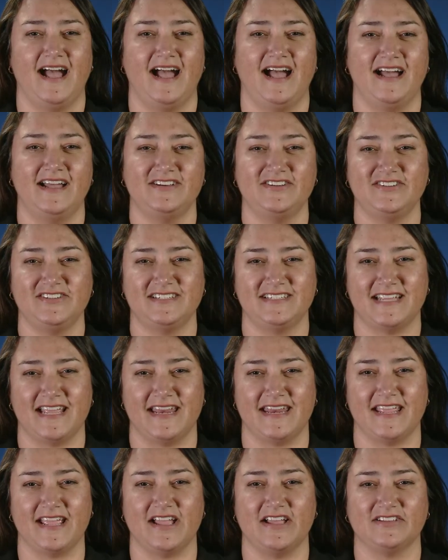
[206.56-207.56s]

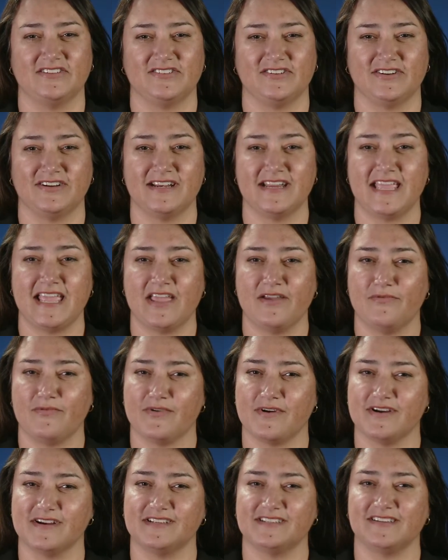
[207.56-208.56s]
Understanding how certain
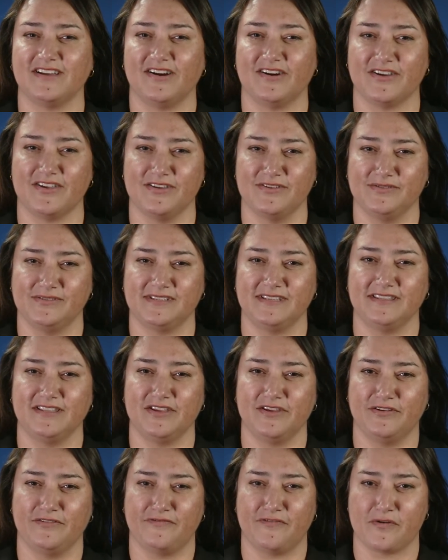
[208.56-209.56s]
keywords are used in the
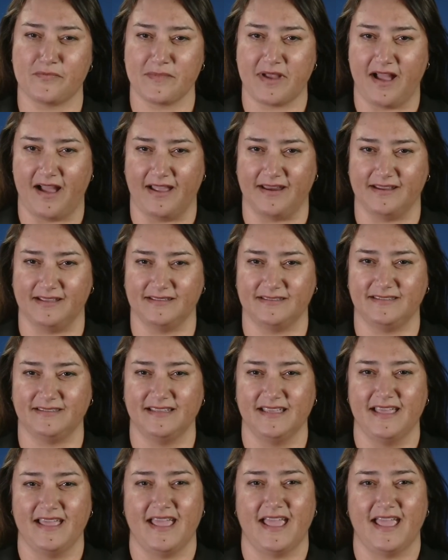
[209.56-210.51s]
uniform guidance